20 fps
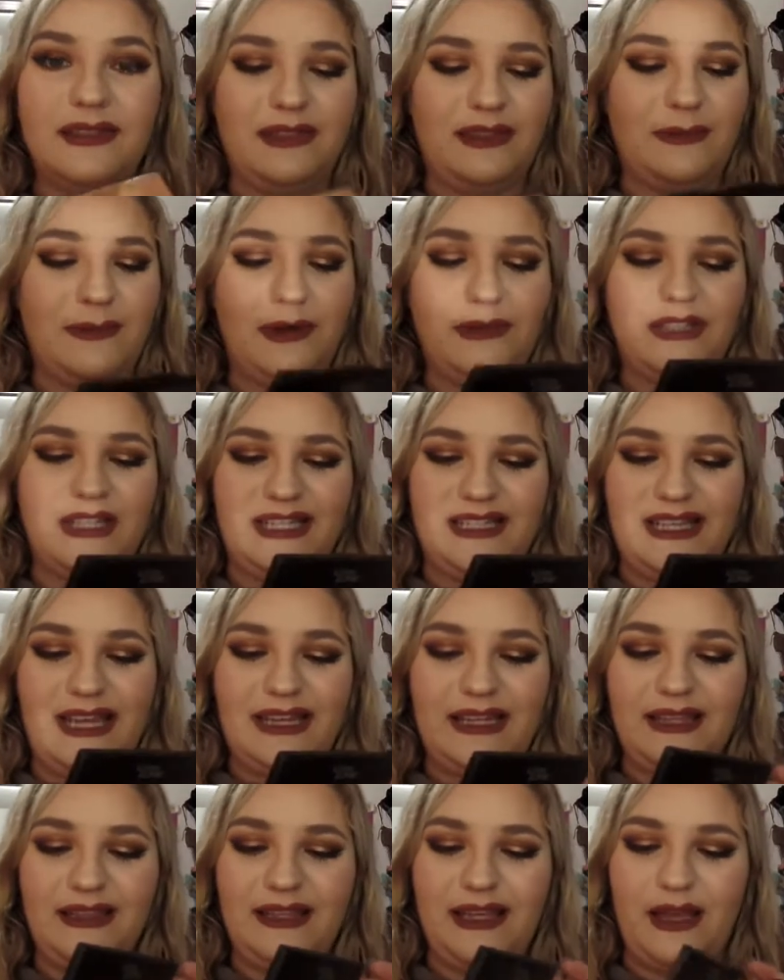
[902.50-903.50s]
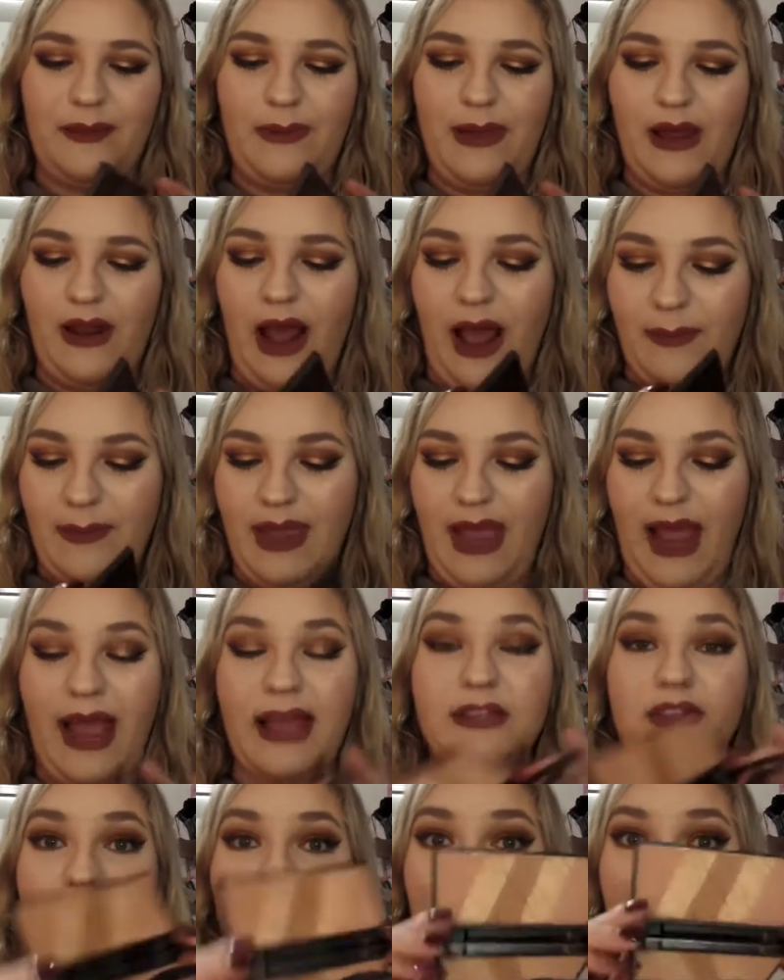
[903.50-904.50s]
The most exciting thing about it, I mean,
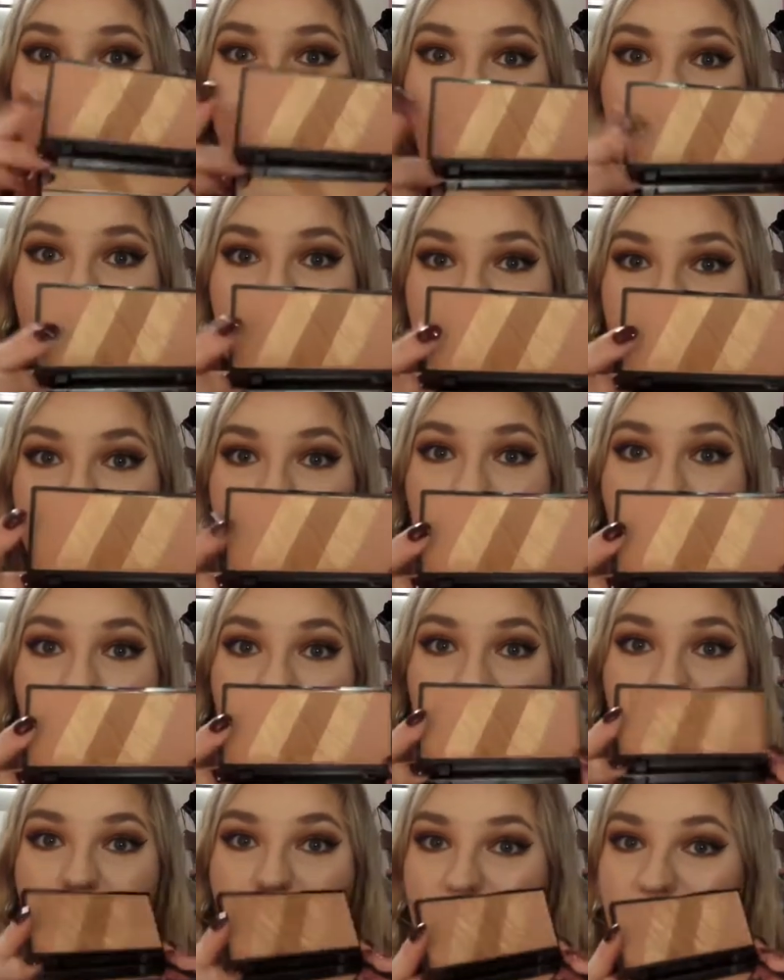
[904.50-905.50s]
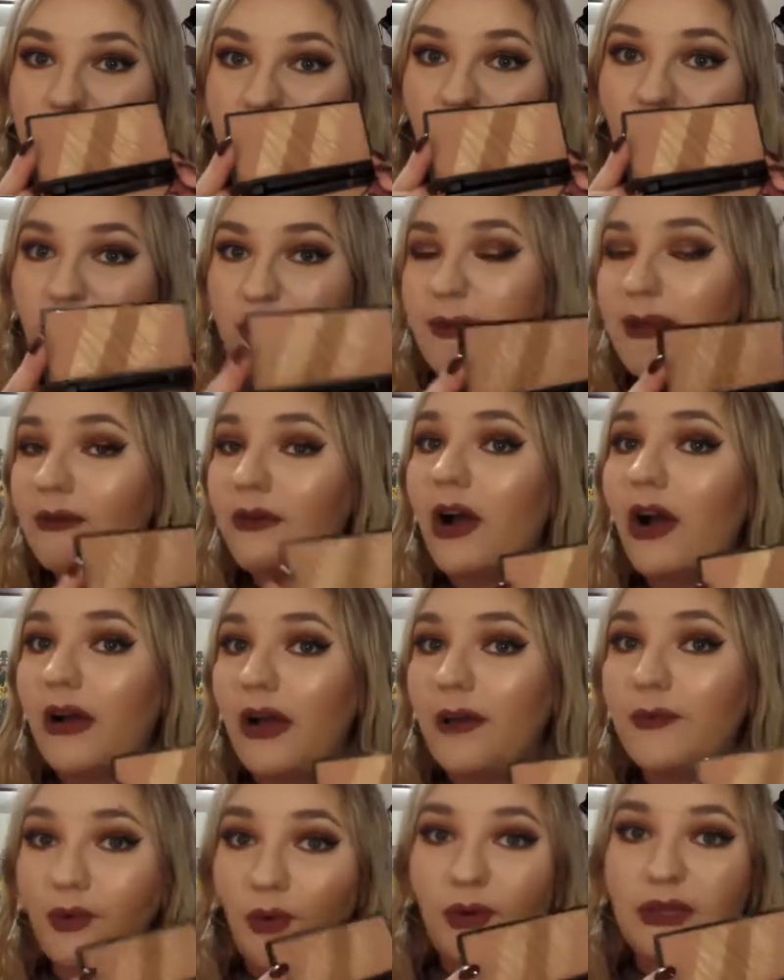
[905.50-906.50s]
I do like this bronzer. Like, don't get me
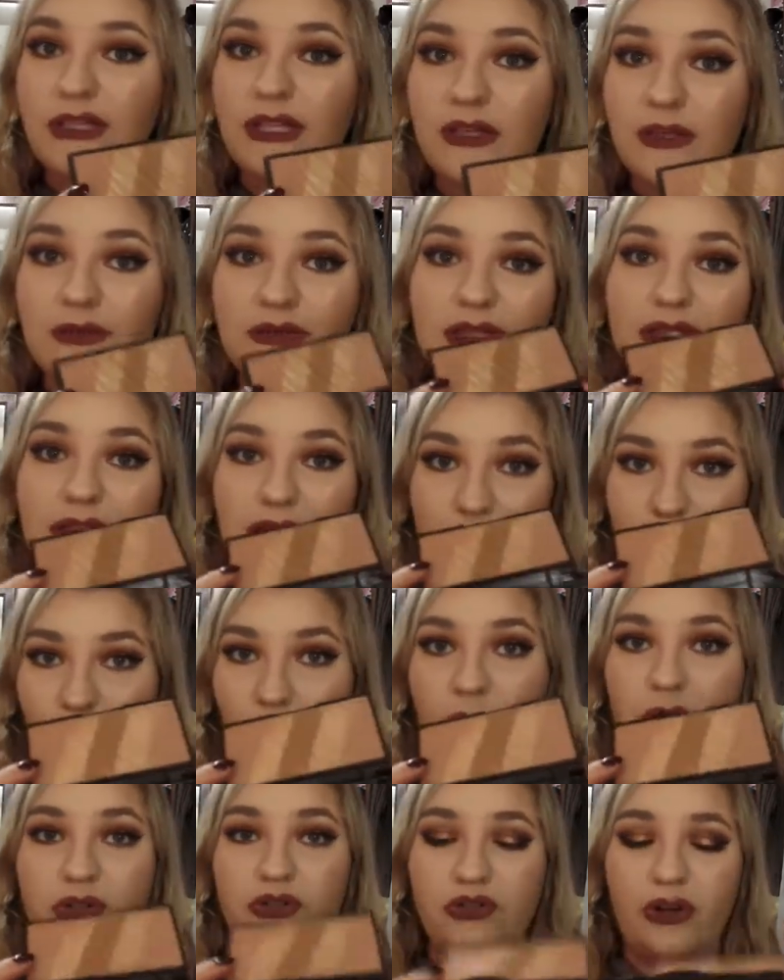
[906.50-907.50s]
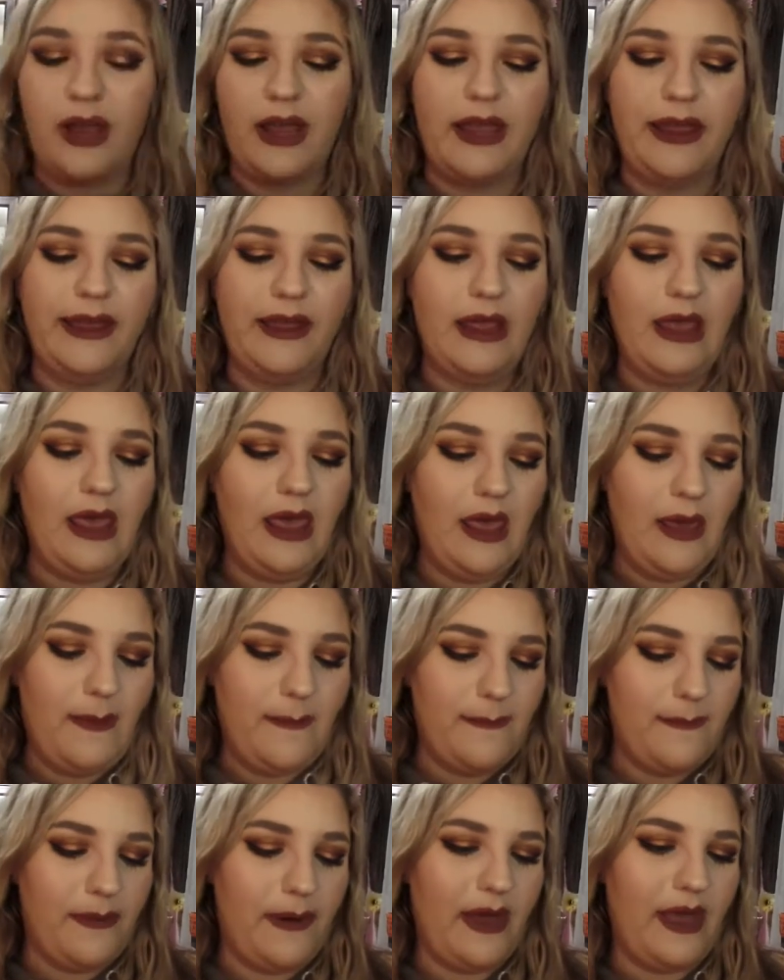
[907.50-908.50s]
wrong. I'm going to use this and I'm going to try it.
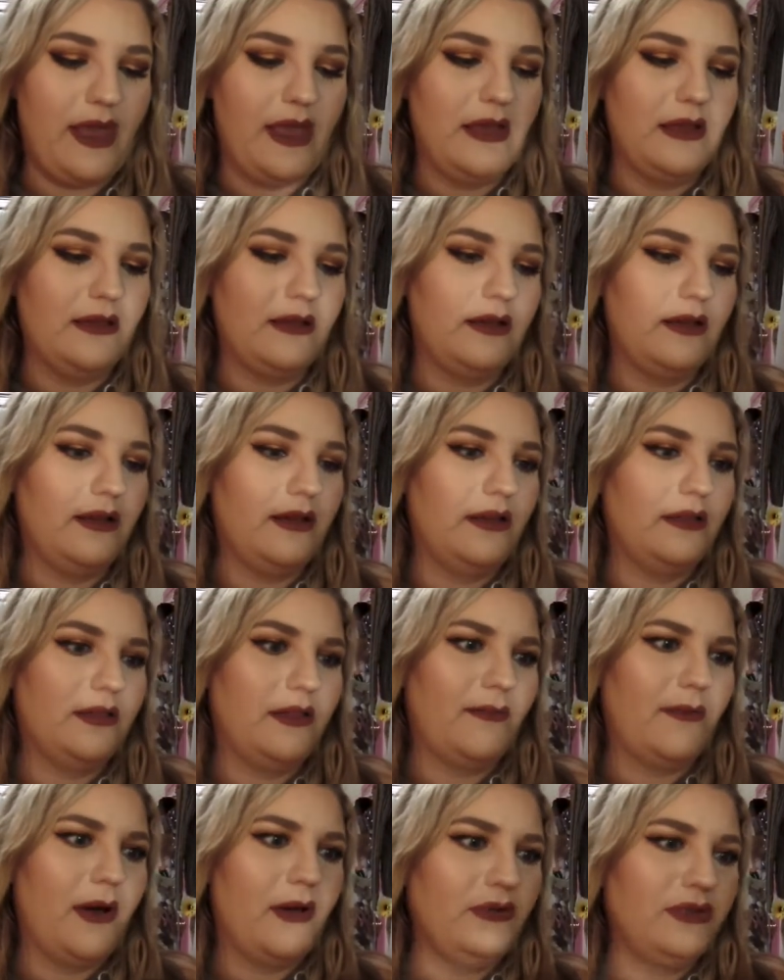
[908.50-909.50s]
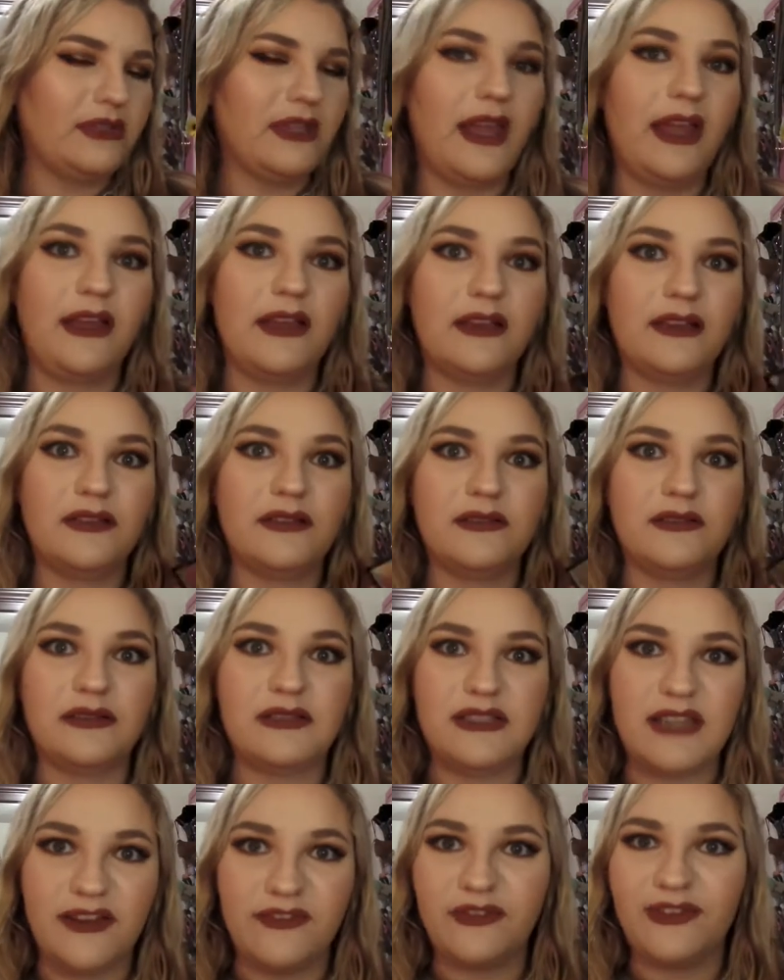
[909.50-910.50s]
But the most, like,
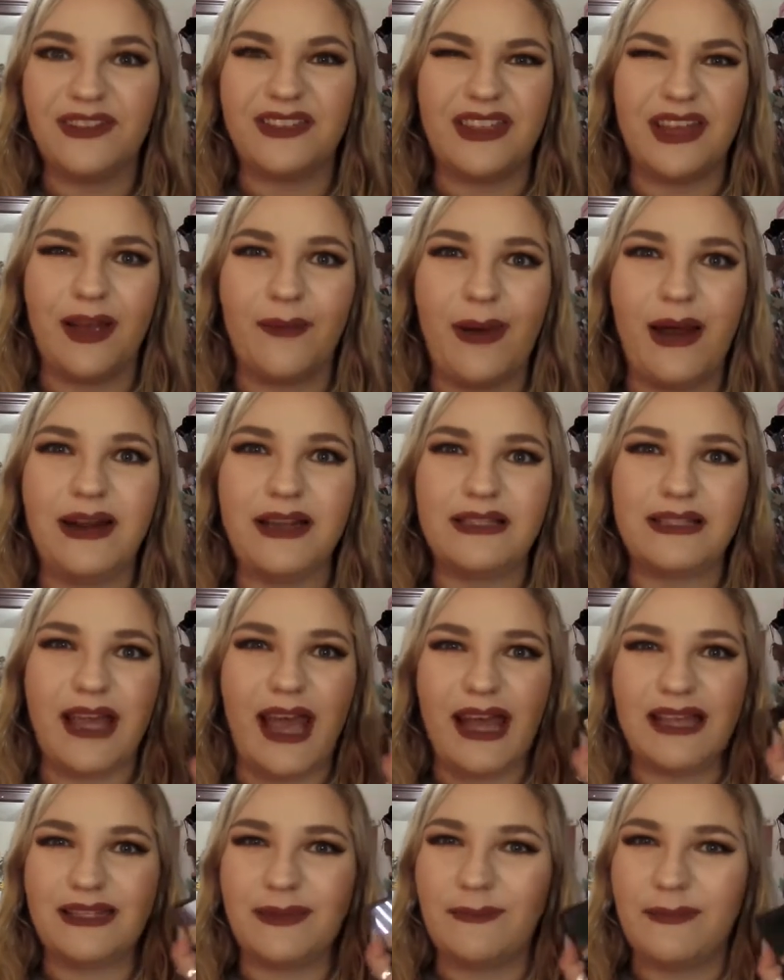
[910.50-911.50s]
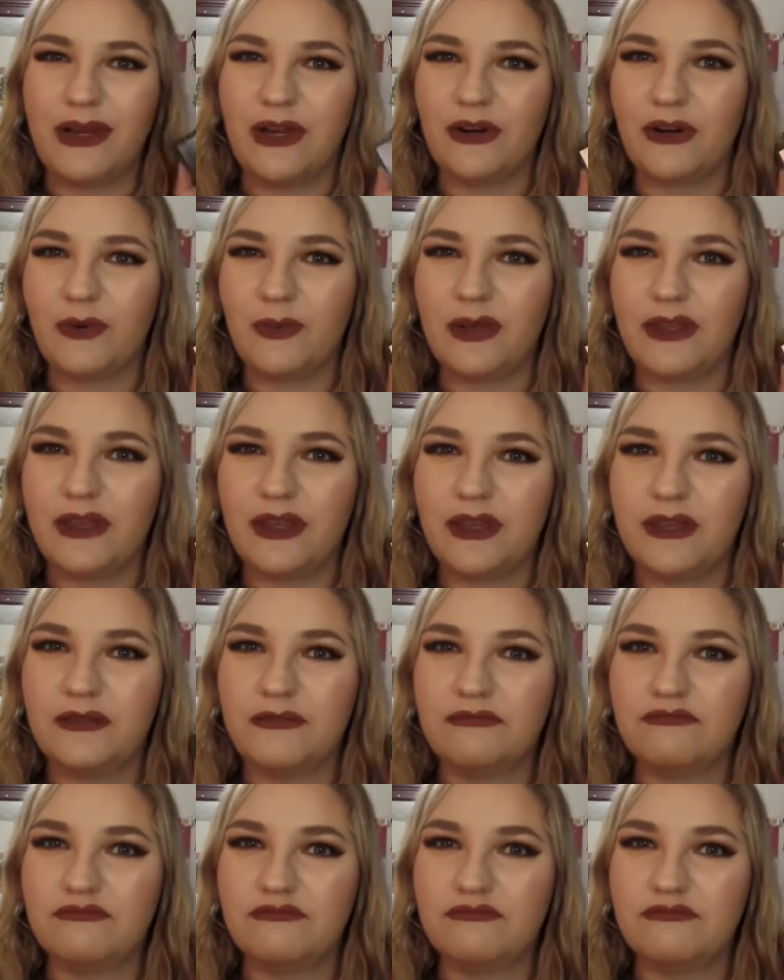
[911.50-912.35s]
different thing about it is it has a mirror with it.